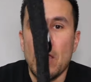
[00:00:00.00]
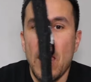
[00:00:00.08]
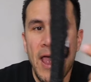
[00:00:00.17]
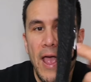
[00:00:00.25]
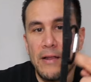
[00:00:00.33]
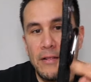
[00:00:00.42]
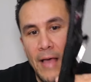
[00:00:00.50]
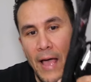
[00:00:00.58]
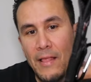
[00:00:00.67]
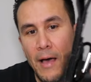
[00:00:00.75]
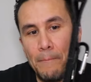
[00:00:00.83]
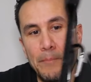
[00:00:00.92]
And a
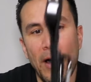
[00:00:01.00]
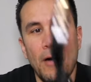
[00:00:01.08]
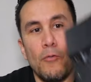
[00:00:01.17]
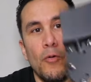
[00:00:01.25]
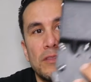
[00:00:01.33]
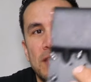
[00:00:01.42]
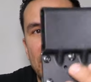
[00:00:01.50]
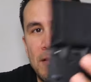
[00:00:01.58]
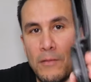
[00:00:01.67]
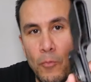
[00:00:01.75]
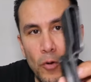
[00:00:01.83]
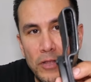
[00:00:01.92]
nylon belt, what that
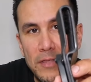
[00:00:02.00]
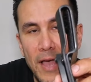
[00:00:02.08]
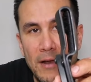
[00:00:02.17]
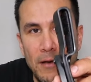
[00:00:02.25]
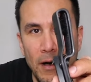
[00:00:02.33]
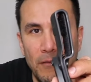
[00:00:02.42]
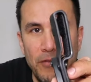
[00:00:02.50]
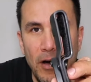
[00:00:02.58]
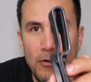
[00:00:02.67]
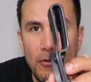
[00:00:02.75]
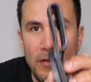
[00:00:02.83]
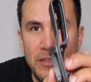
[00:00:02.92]

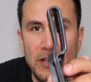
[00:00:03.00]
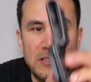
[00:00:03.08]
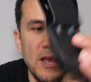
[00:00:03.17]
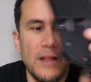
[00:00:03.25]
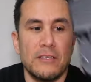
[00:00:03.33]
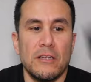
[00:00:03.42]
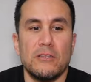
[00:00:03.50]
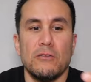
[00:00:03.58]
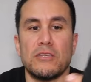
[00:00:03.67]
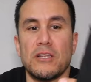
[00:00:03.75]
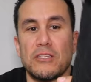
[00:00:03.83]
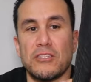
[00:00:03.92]
Velcro on the inside is going to do
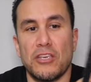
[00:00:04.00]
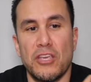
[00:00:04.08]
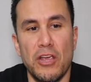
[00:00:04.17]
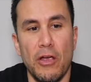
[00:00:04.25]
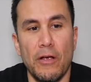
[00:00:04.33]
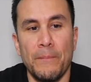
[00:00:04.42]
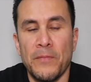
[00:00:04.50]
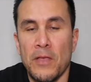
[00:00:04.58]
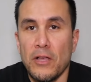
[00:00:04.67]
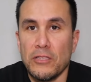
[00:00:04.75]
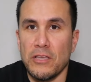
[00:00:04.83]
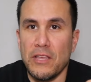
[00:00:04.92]
is going to secure
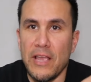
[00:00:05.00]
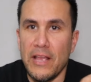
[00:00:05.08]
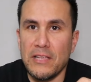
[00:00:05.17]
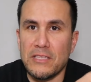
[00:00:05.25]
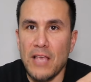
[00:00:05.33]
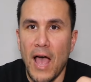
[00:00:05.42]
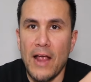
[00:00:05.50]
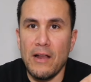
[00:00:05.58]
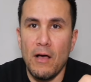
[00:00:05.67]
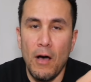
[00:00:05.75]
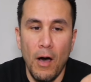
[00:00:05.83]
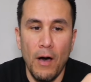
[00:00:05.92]
to the inside
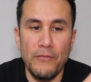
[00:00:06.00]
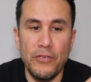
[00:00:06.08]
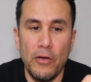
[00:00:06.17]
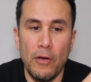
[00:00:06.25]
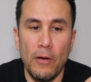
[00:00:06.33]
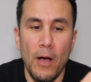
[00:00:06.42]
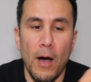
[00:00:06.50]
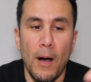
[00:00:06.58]
of your